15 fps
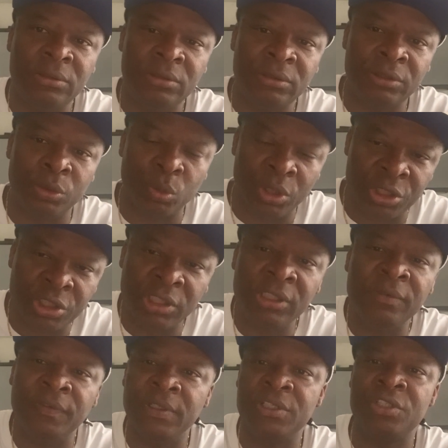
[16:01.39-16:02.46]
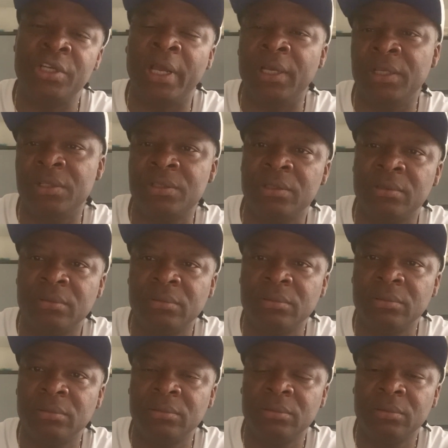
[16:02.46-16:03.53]
to achieve this challenge.
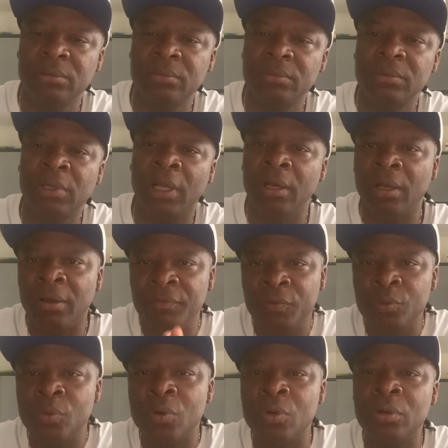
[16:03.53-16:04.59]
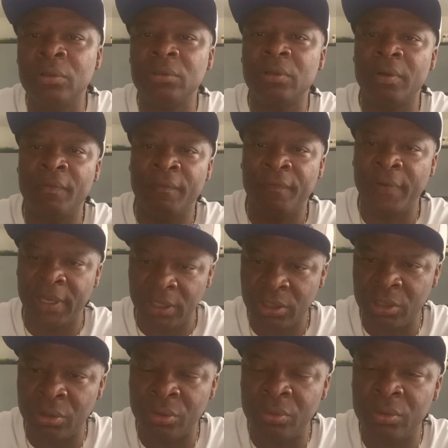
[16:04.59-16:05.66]
I love you all.
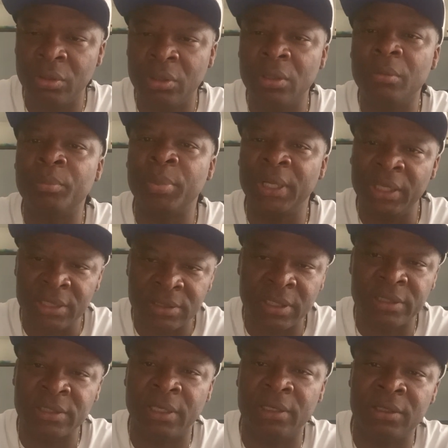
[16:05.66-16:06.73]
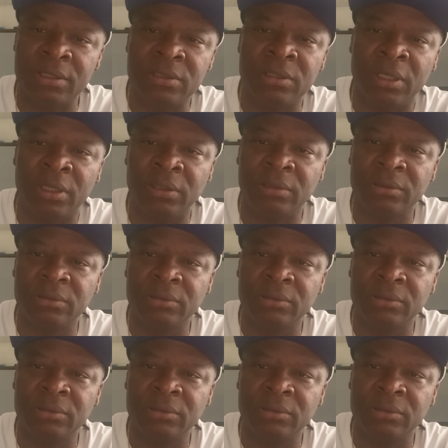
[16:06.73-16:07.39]
Thank you. Please, let's get this done.